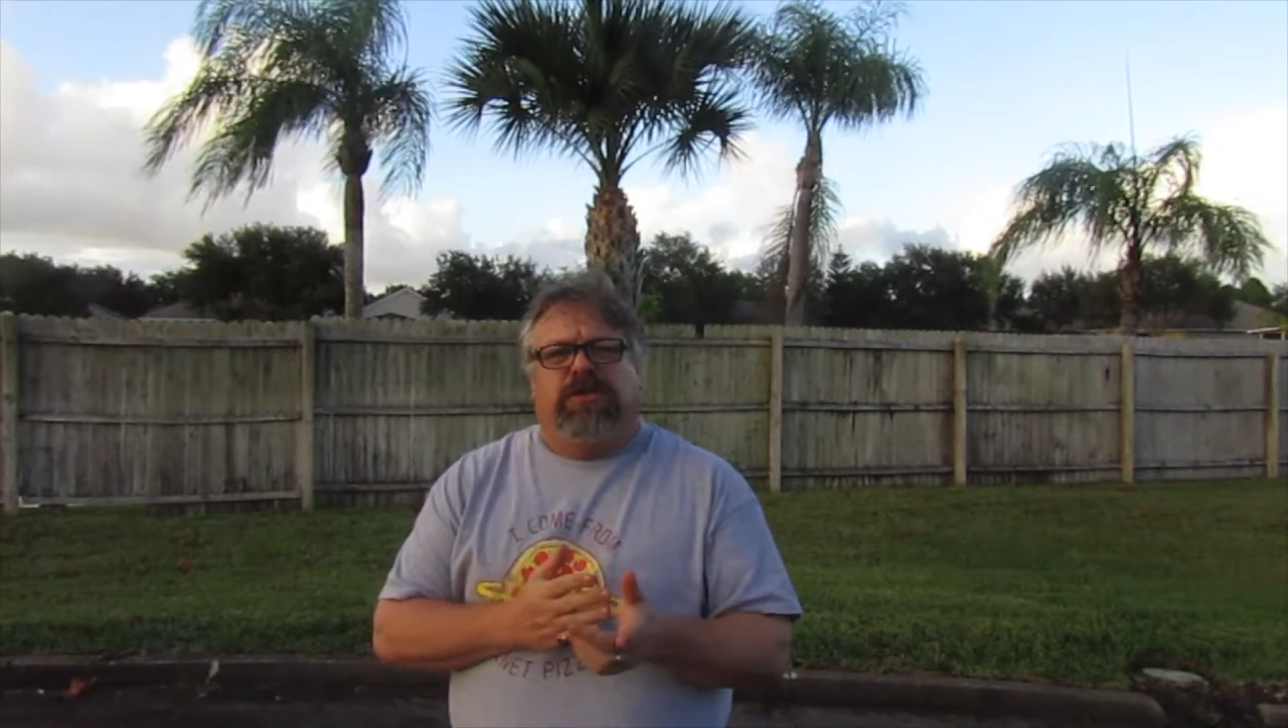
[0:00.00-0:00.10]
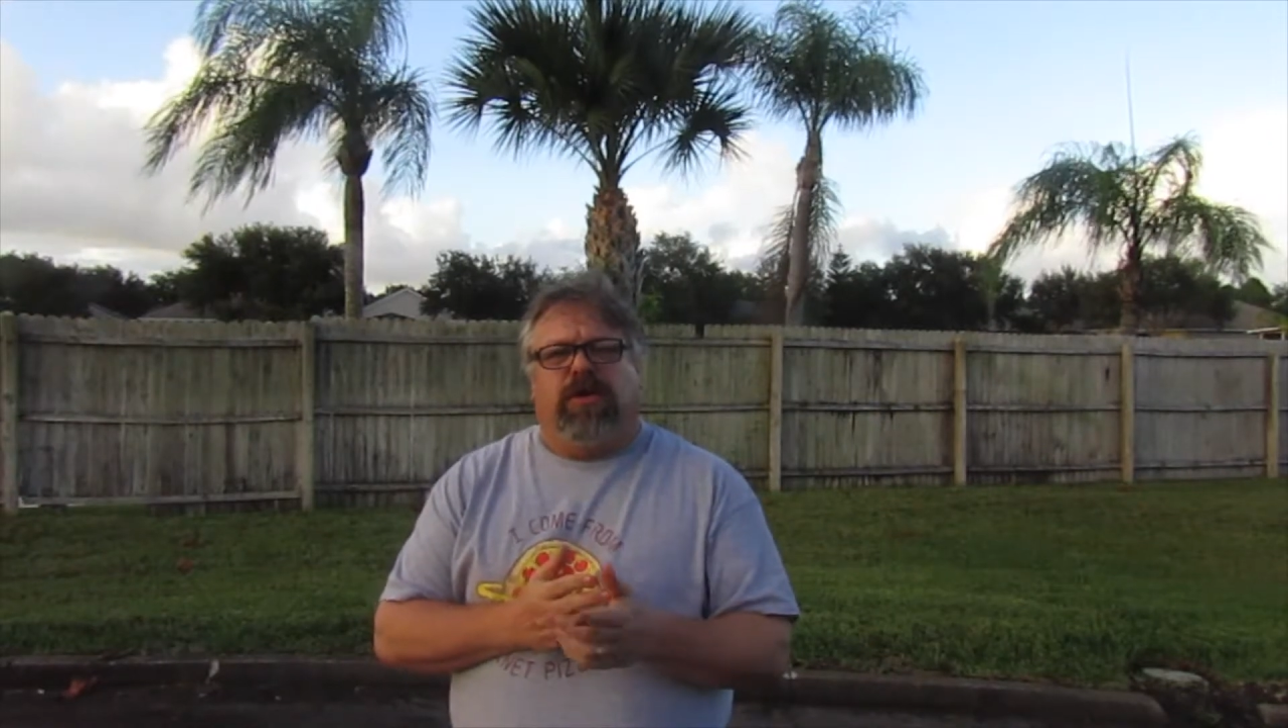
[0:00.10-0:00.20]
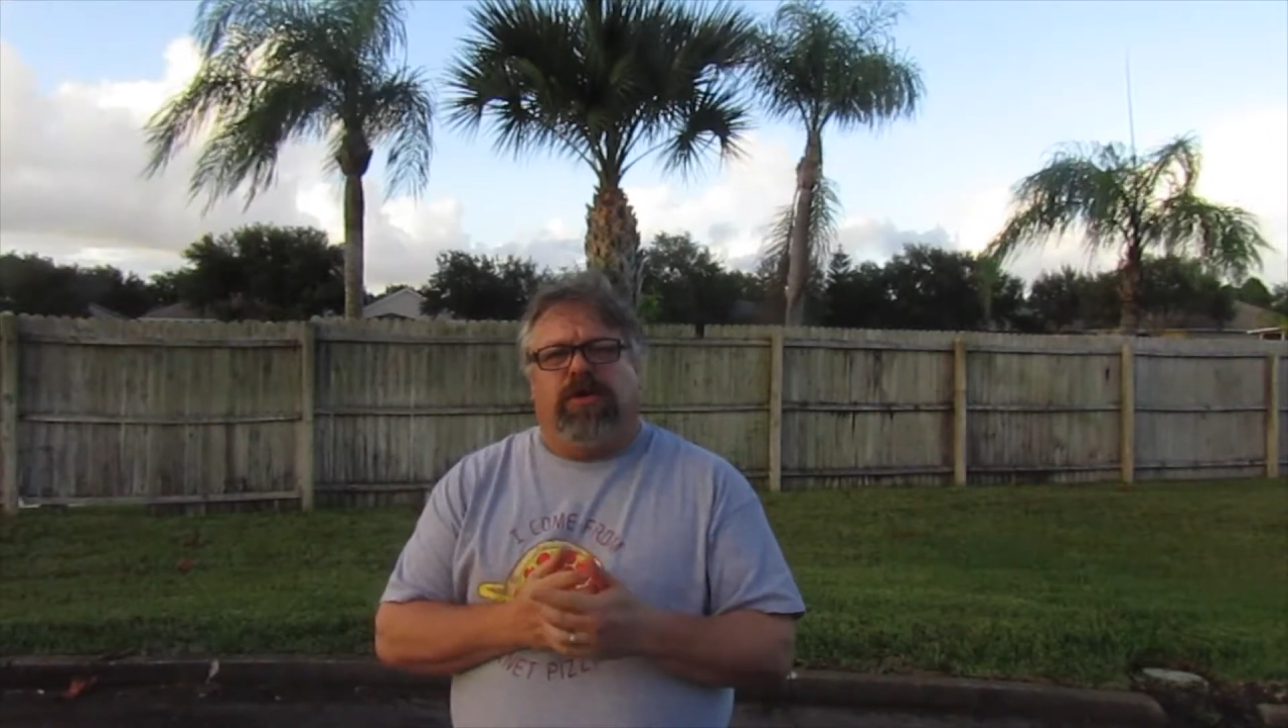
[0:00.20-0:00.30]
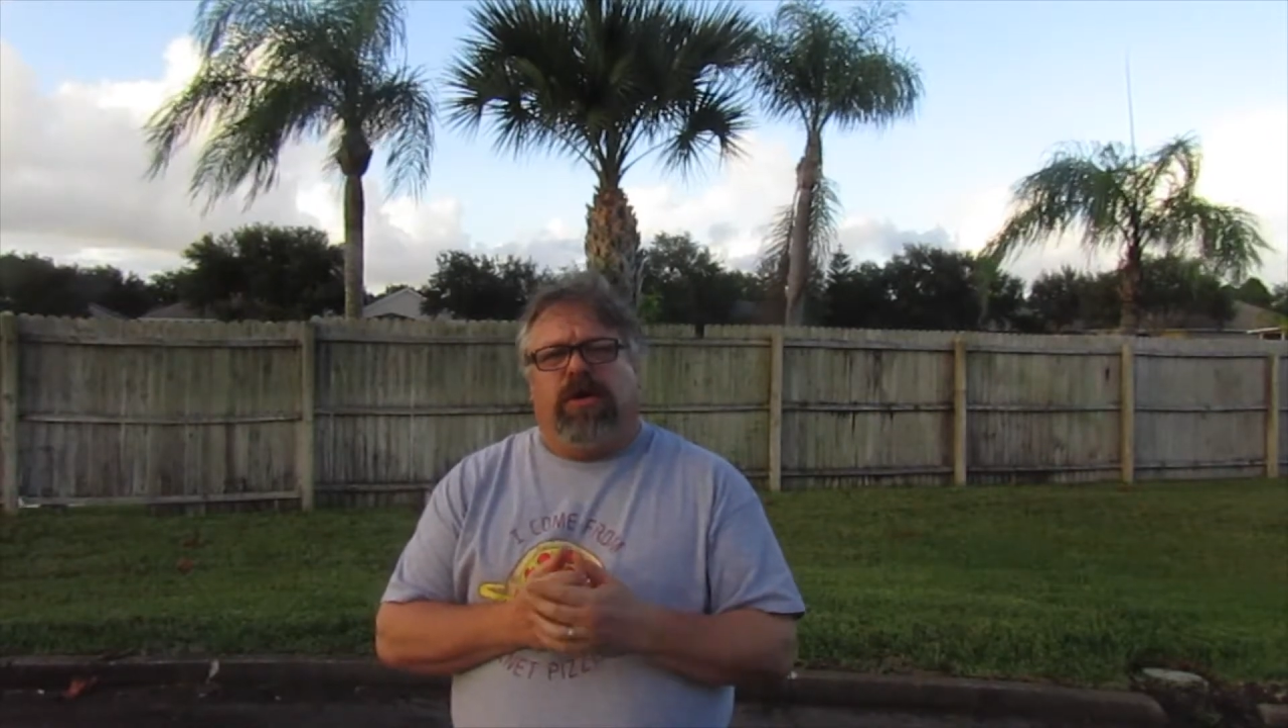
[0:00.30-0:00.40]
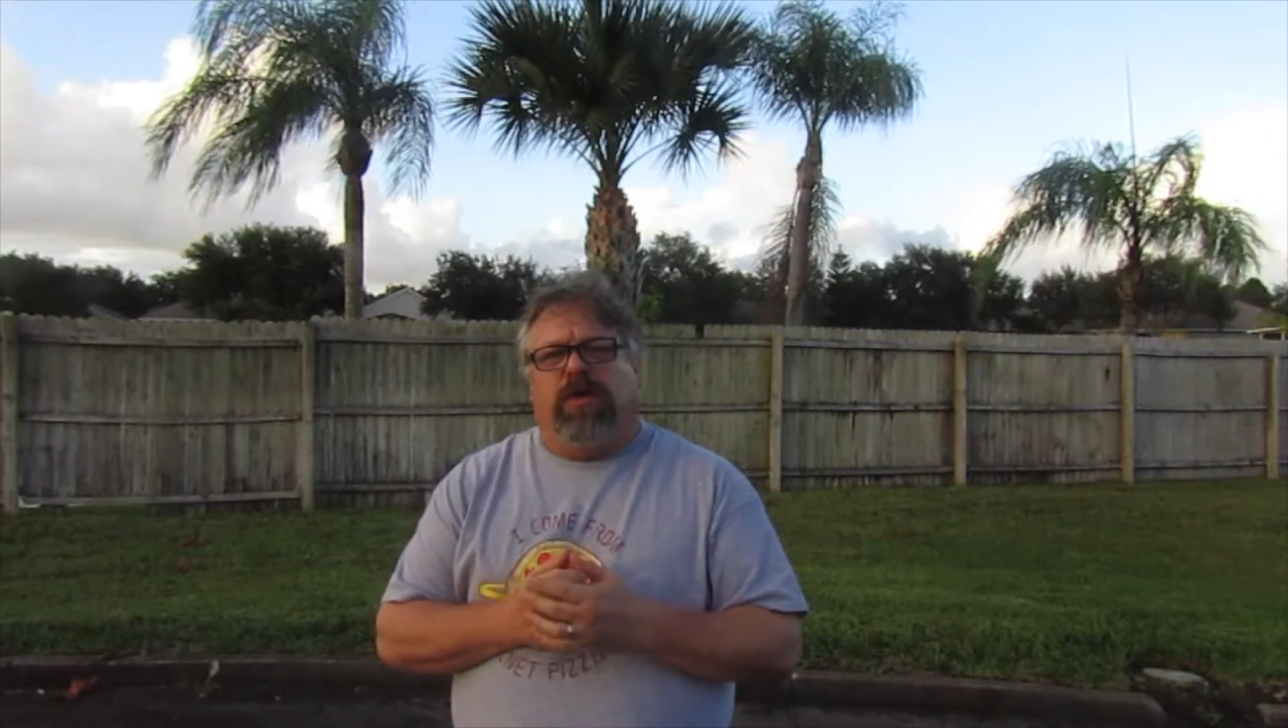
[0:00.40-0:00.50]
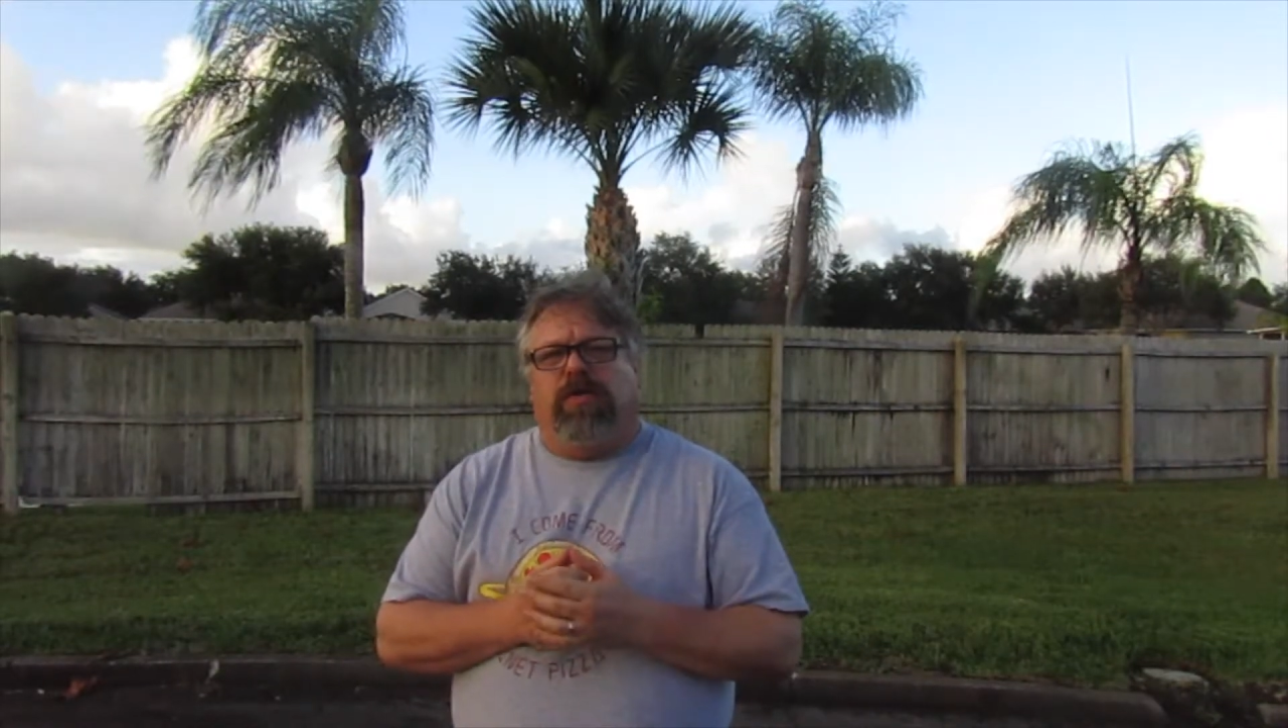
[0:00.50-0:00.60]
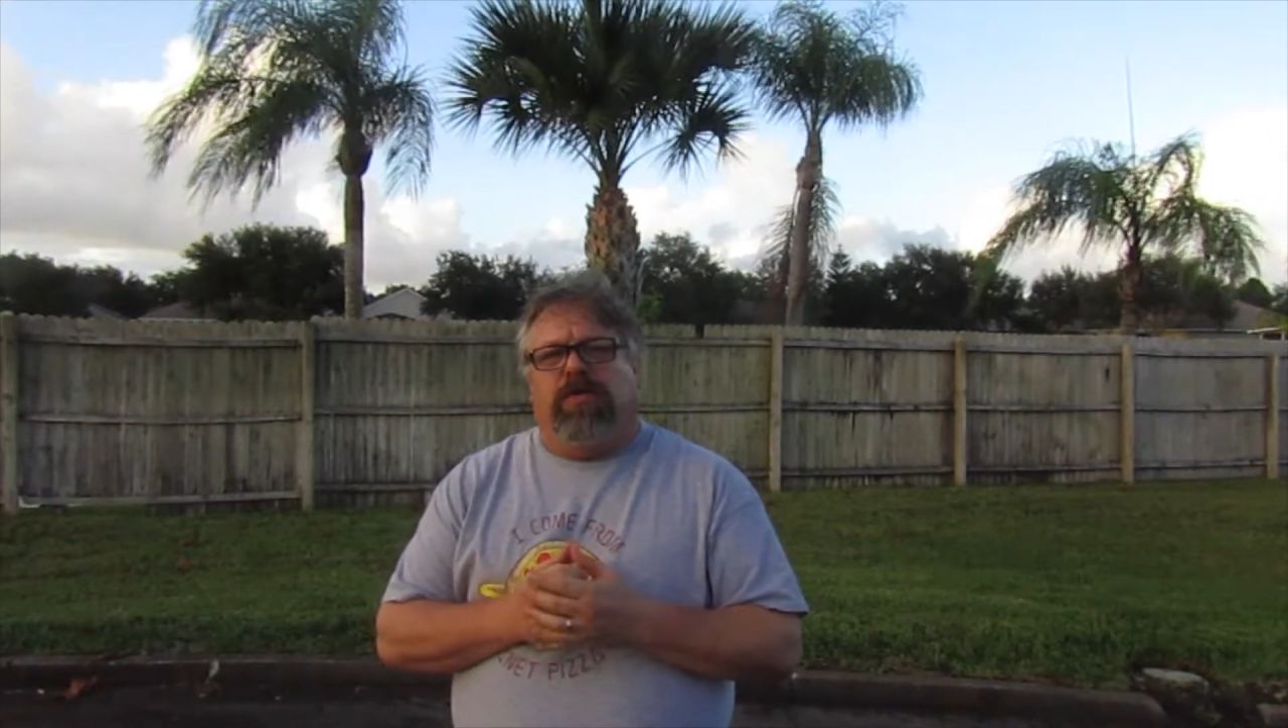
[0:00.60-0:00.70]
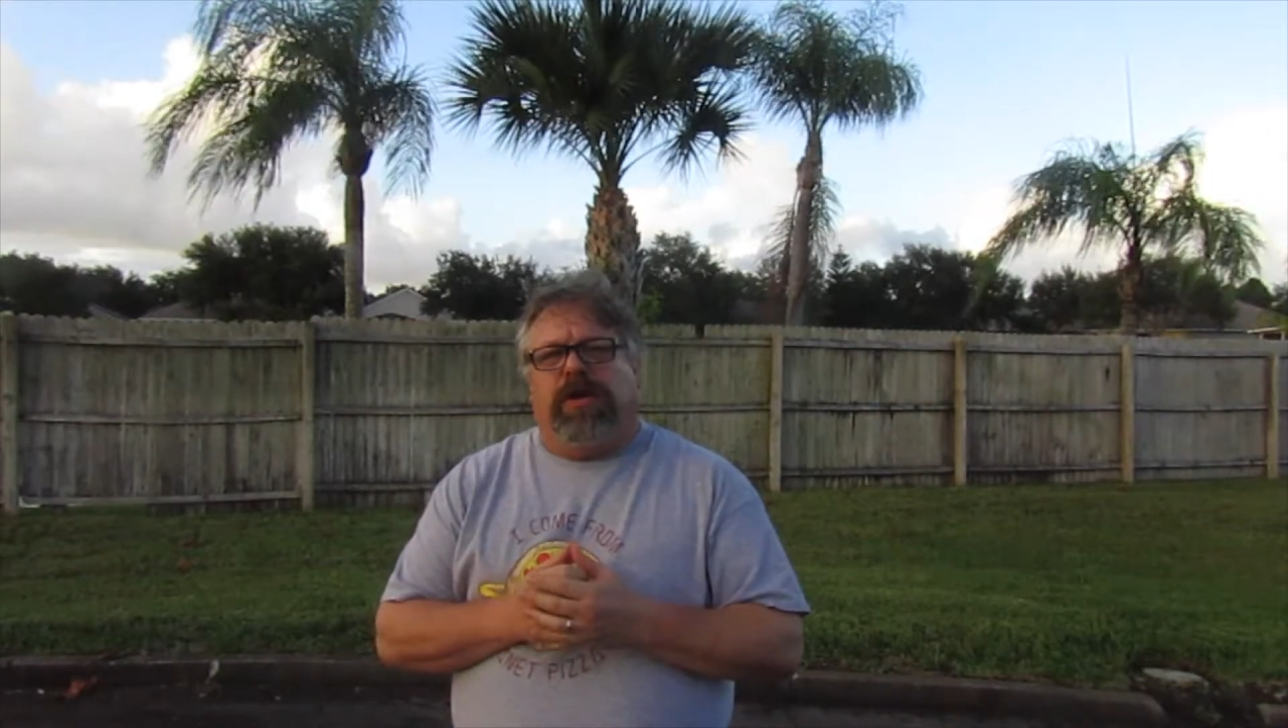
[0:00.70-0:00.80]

Sarno